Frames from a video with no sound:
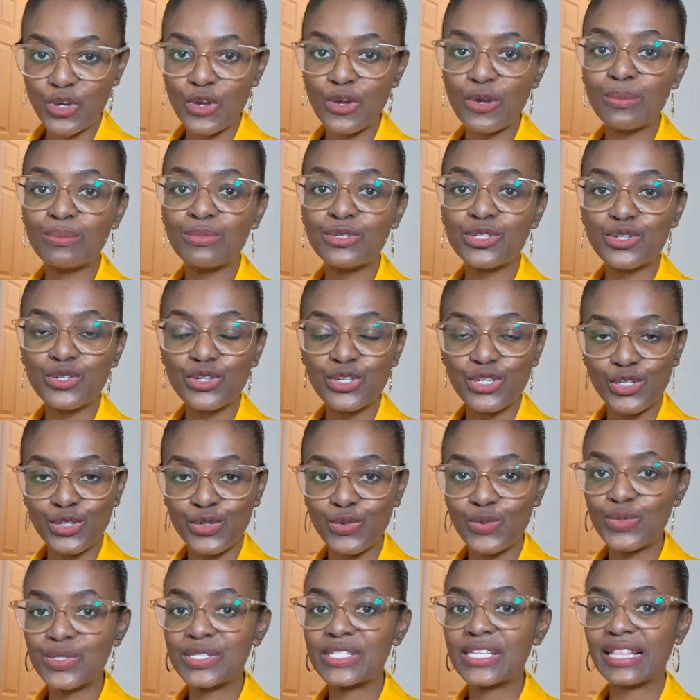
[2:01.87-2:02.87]
term to
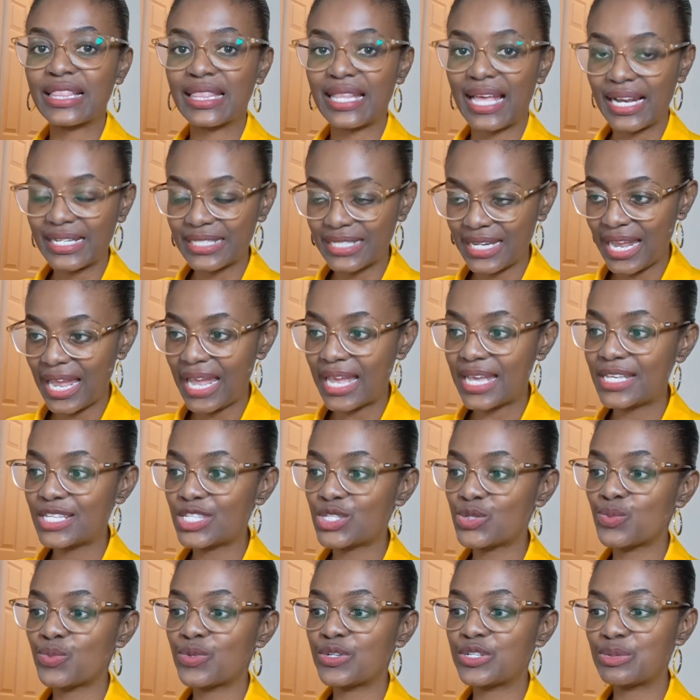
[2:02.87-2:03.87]
use in that
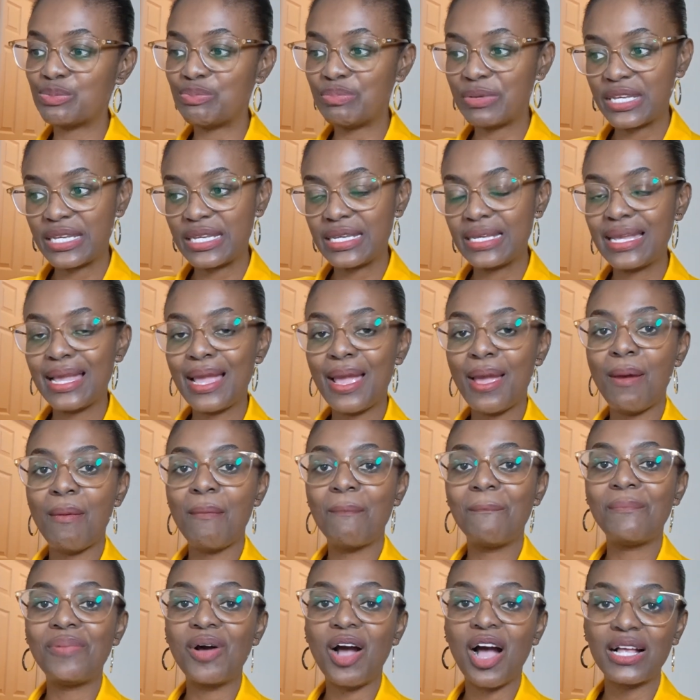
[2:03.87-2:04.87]
case would be
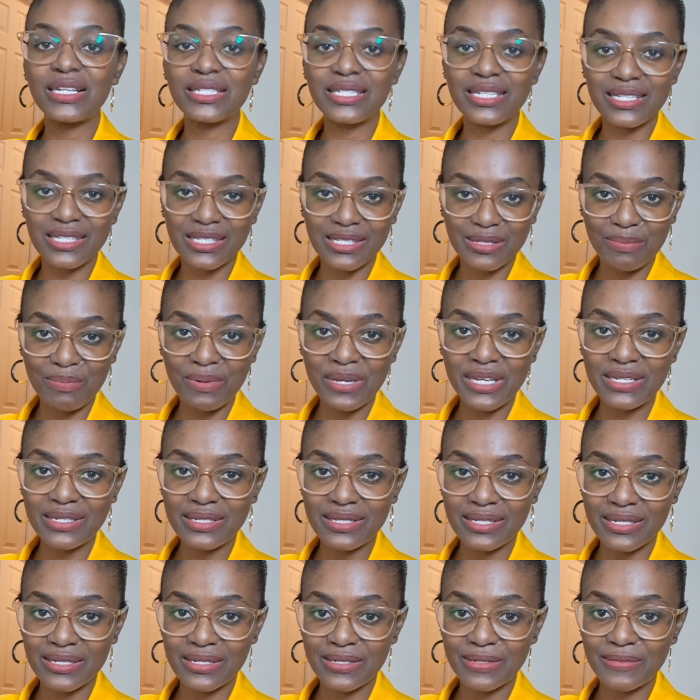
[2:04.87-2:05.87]

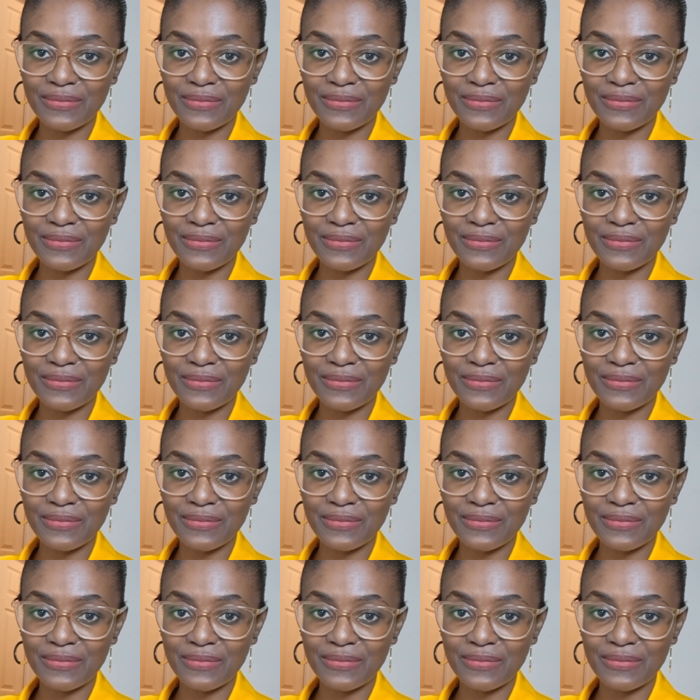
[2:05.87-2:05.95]
participant,